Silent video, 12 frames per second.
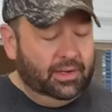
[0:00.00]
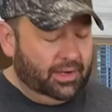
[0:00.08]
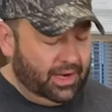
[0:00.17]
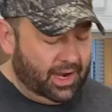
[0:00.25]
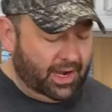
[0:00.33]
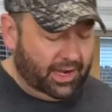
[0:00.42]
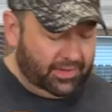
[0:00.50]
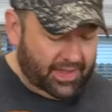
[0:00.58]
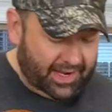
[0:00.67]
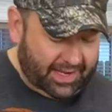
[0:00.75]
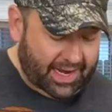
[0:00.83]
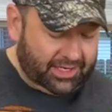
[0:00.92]
Uh,
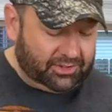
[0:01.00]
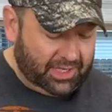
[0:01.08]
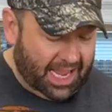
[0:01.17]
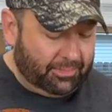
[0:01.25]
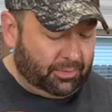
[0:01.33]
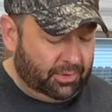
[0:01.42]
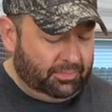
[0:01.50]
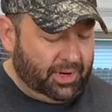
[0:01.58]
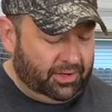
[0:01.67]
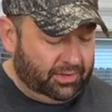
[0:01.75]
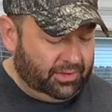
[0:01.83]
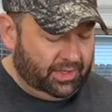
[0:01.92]
that can actually happen with
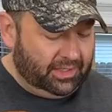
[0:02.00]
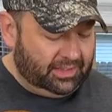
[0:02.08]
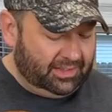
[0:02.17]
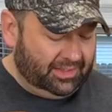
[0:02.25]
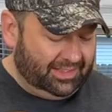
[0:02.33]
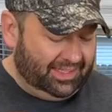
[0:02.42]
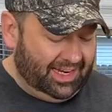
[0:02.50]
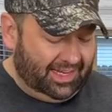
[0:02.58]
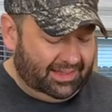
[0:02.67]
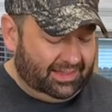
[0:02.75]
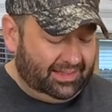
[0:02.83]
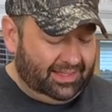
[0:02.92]
butter, and then it's, it's
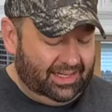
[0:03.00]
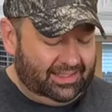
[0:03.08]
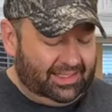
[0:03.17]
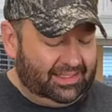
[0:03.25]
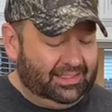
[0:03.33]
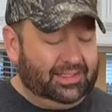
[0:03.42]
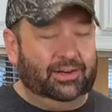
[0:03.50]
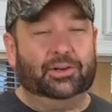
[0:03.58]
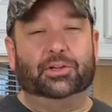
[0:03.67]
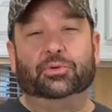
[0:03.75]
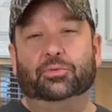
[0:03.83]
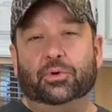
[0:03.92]
not that it's
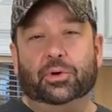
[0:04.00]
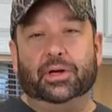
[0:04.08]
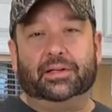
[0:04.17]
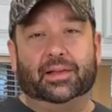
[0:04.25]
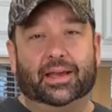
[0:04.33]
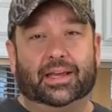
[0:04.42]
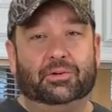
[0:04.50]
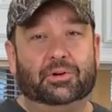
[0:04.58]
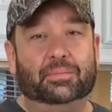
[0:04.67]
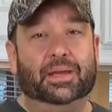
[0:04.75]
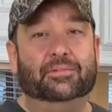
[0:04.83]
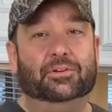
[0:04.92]
necessarily ruined like it would
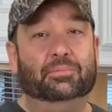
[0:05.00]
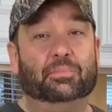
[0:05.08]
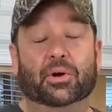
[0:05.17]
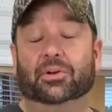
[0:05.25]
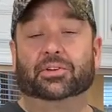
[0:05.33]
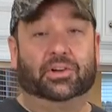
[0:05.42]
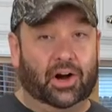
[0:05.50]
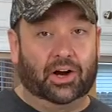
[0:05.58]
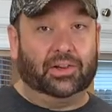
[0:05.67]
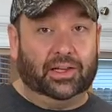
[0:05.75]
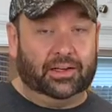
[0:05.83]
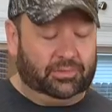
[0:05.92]
be if you burned garlic,